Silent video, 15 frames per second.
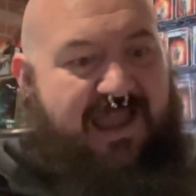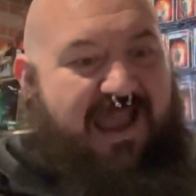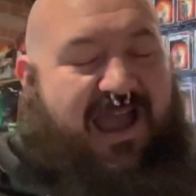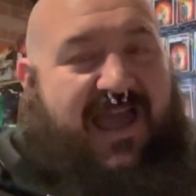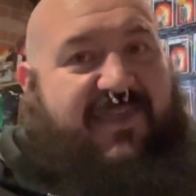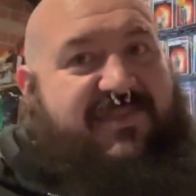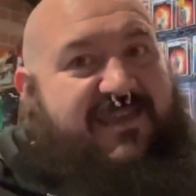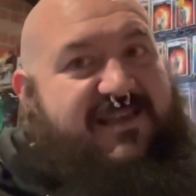
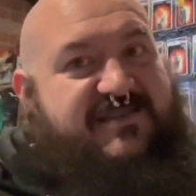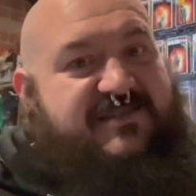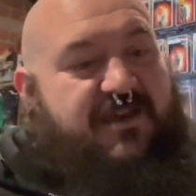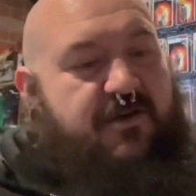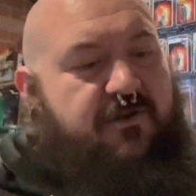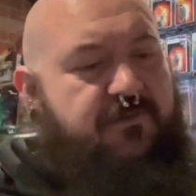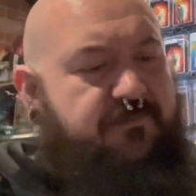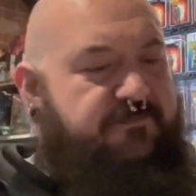I think
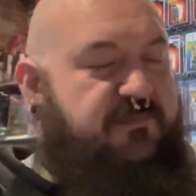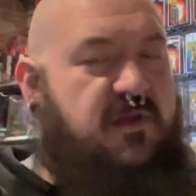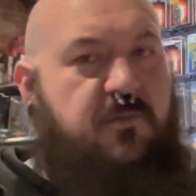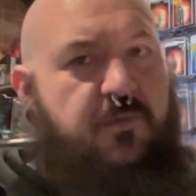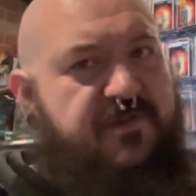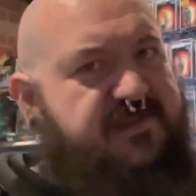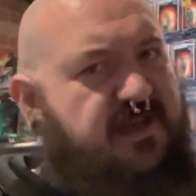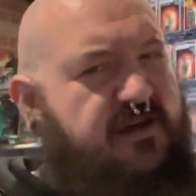so.
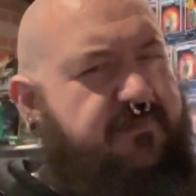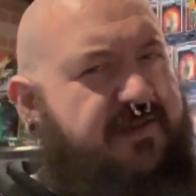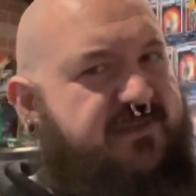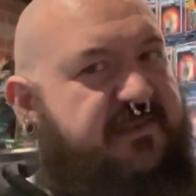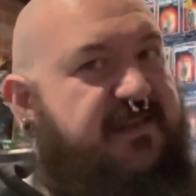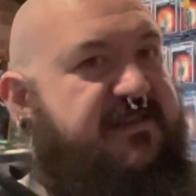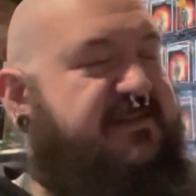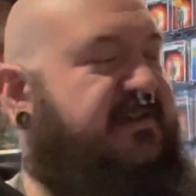We'll talk about
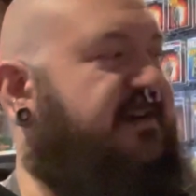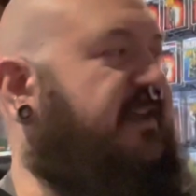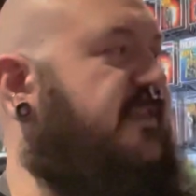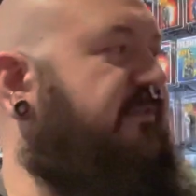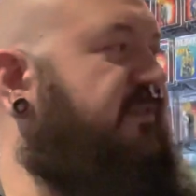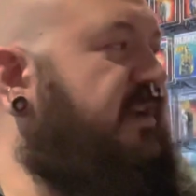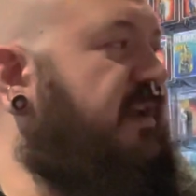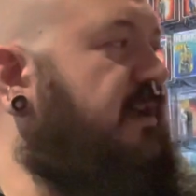these in
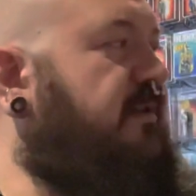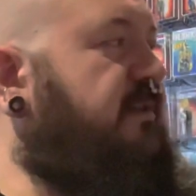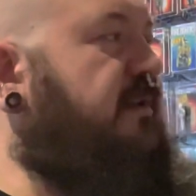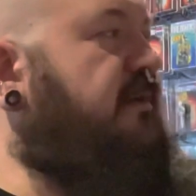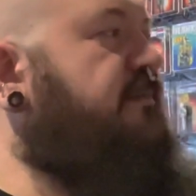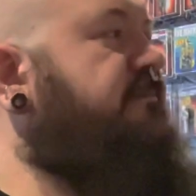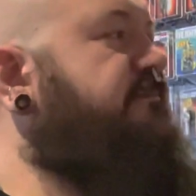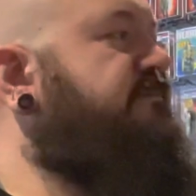another video,
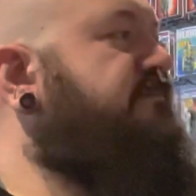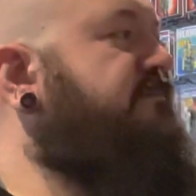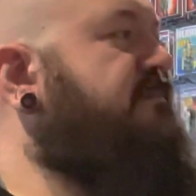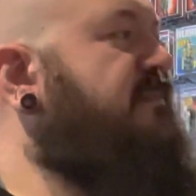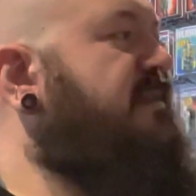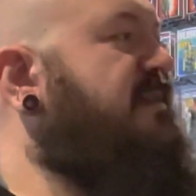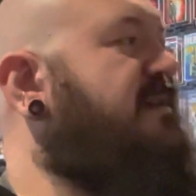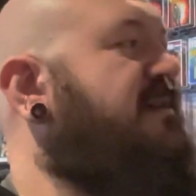though.
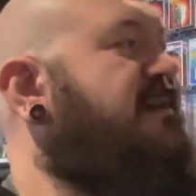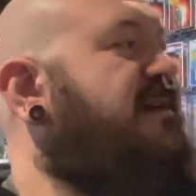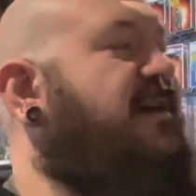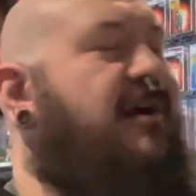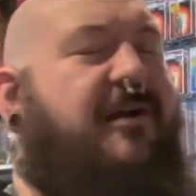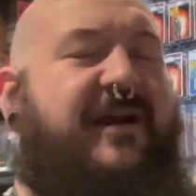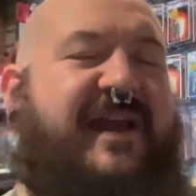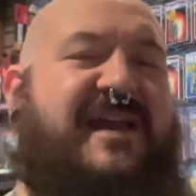
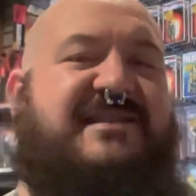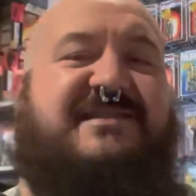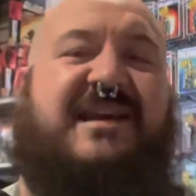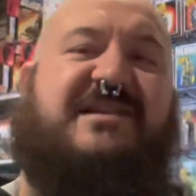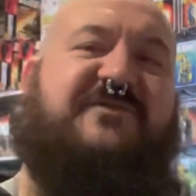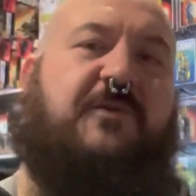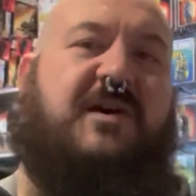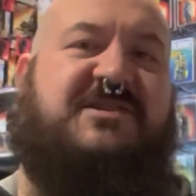Alright guys,
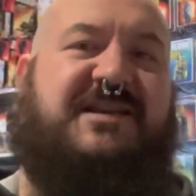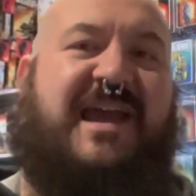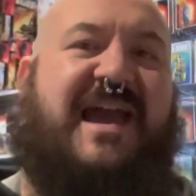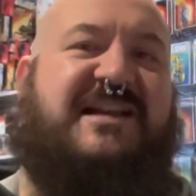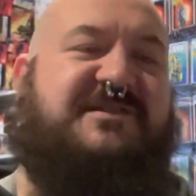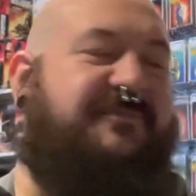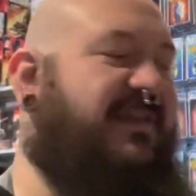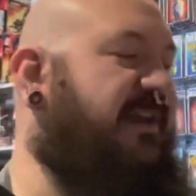thanks for watching
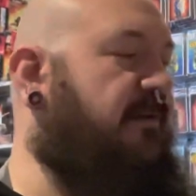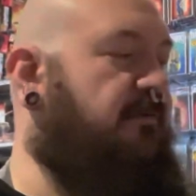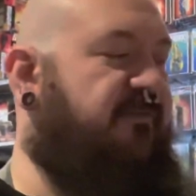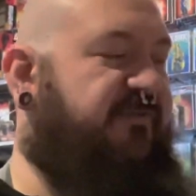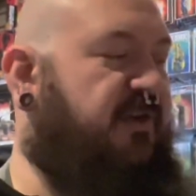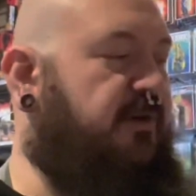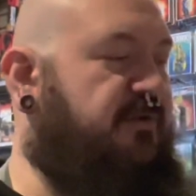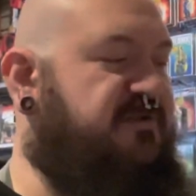Action Media
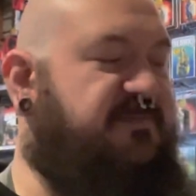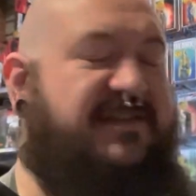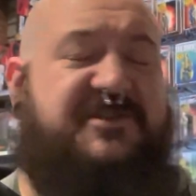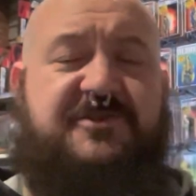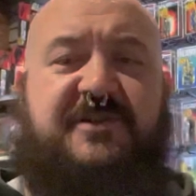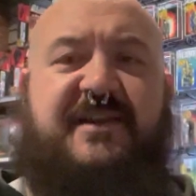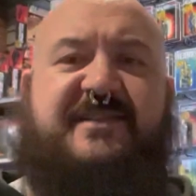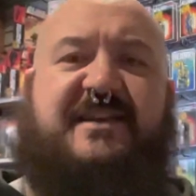Reviews. Be
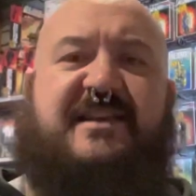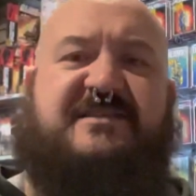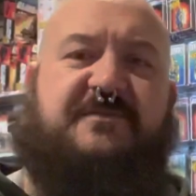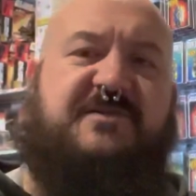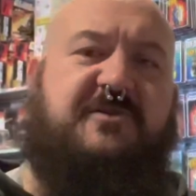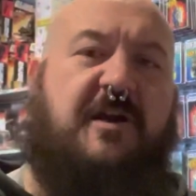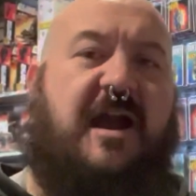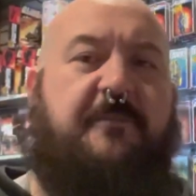sure to hit that
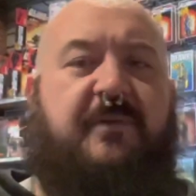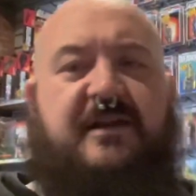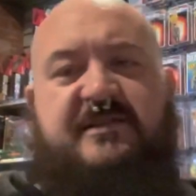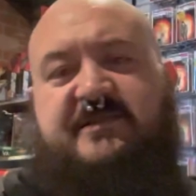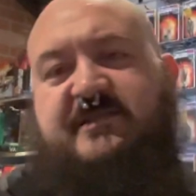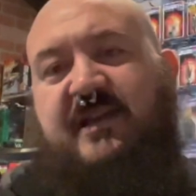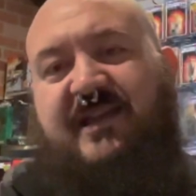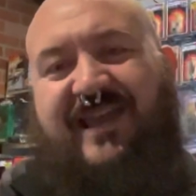subscribe
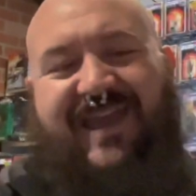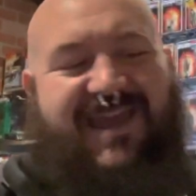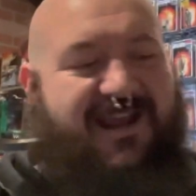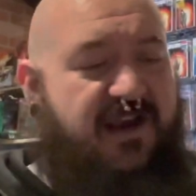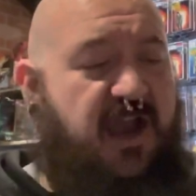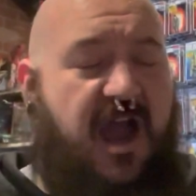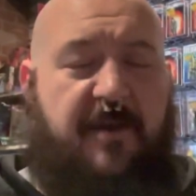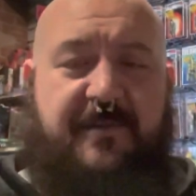button and
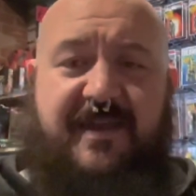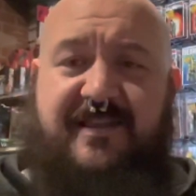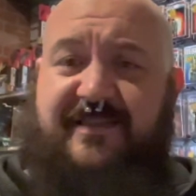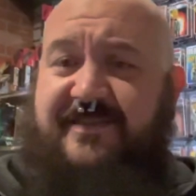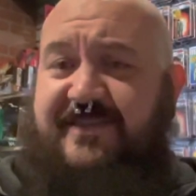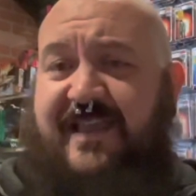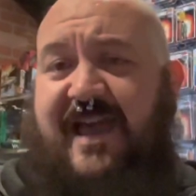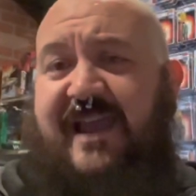comment
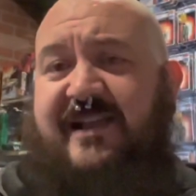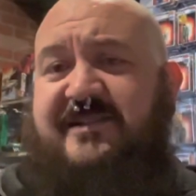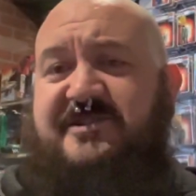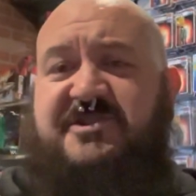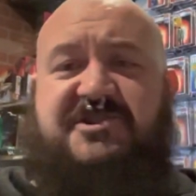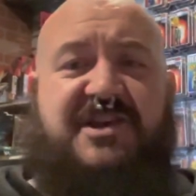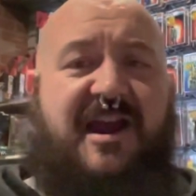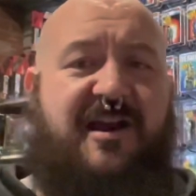and like,
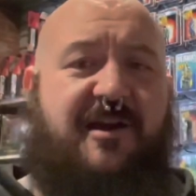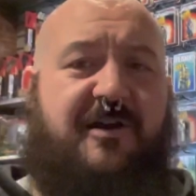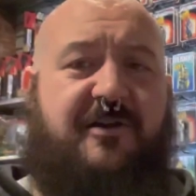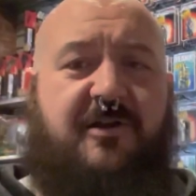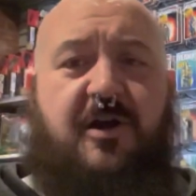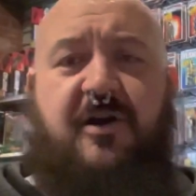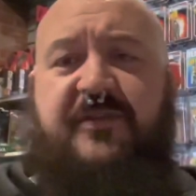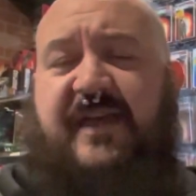share,
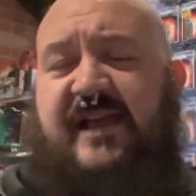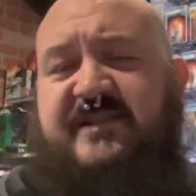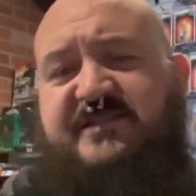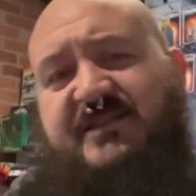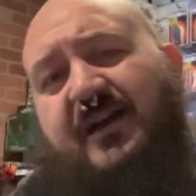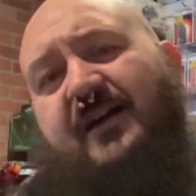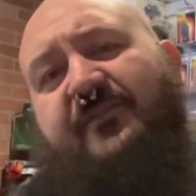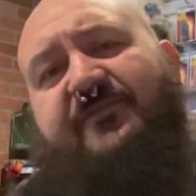all that
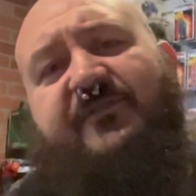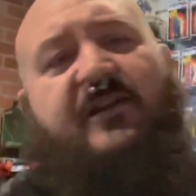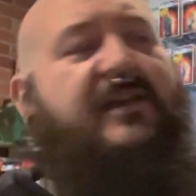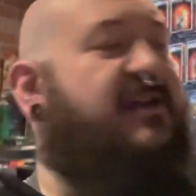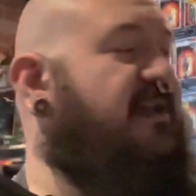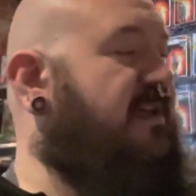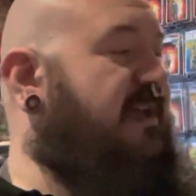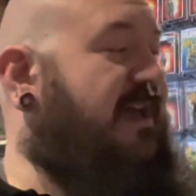stuff.
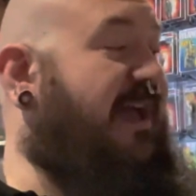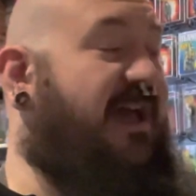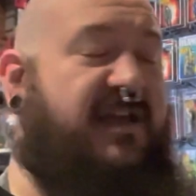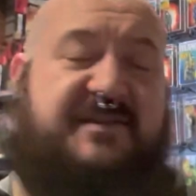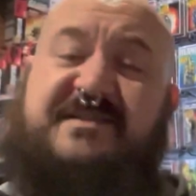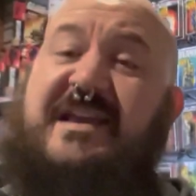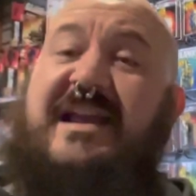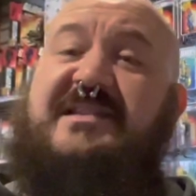
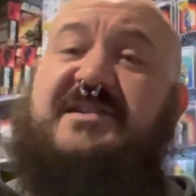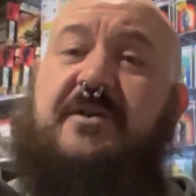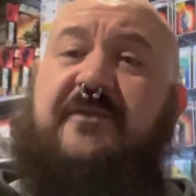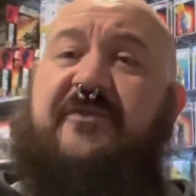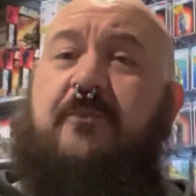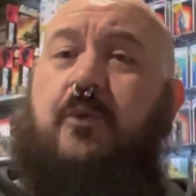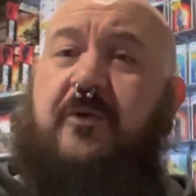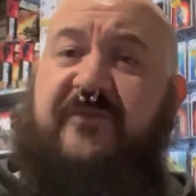Stay tuned
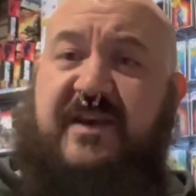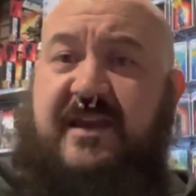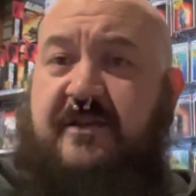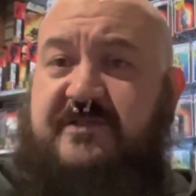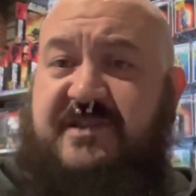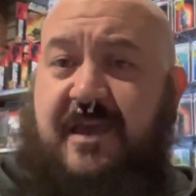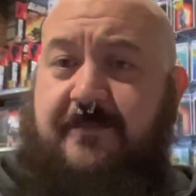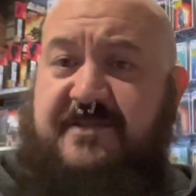for more
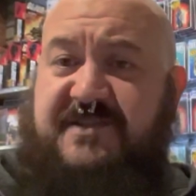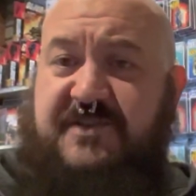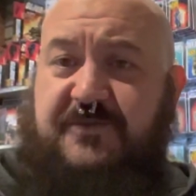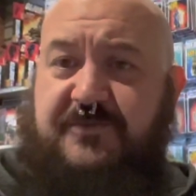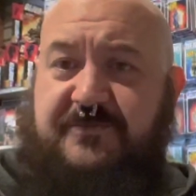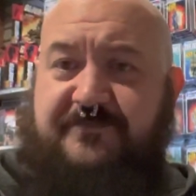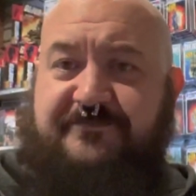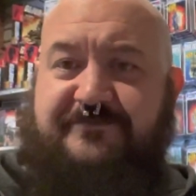videos coming
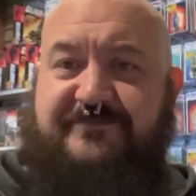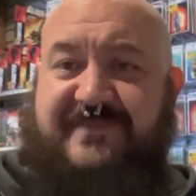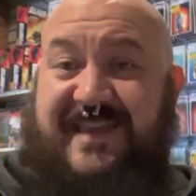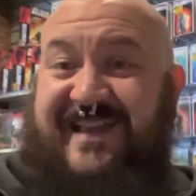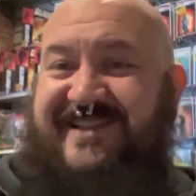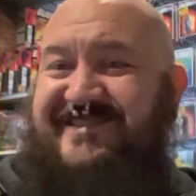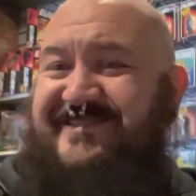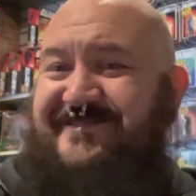soon.
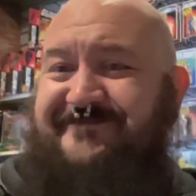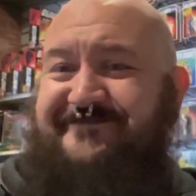Thanks.